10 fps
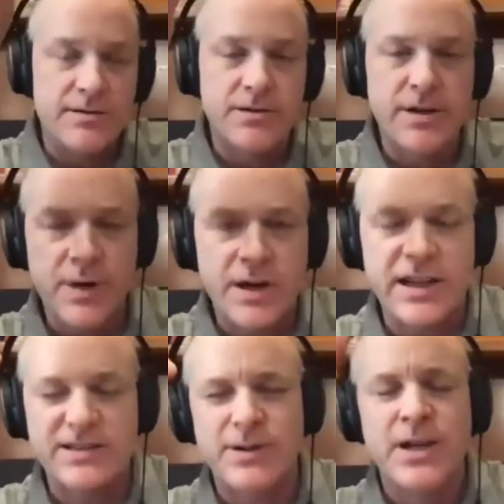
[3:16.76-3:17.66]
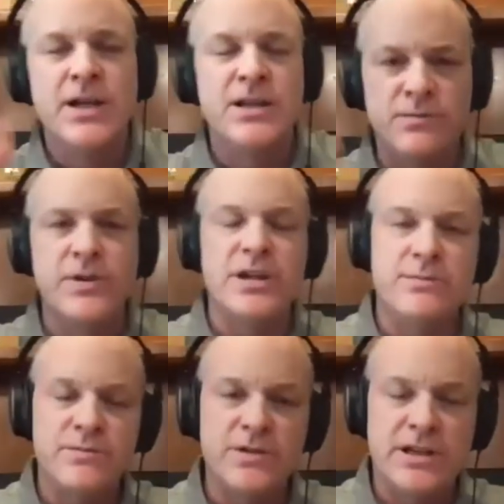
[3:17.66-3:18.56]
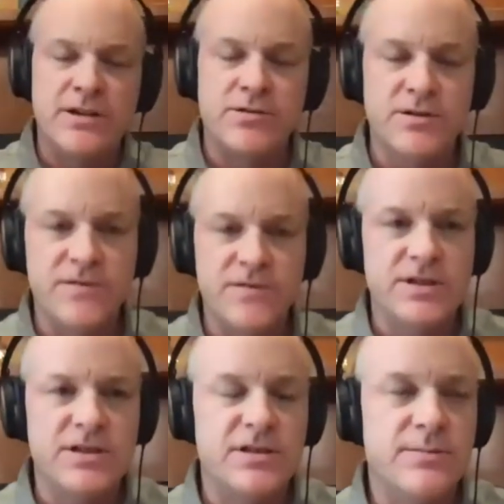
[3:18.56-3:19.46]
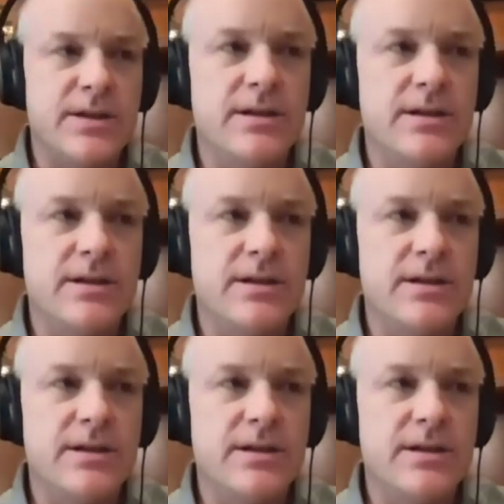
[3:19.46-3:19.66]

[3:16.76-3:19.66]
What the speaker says: great podcast. It's really geared toward physicians, but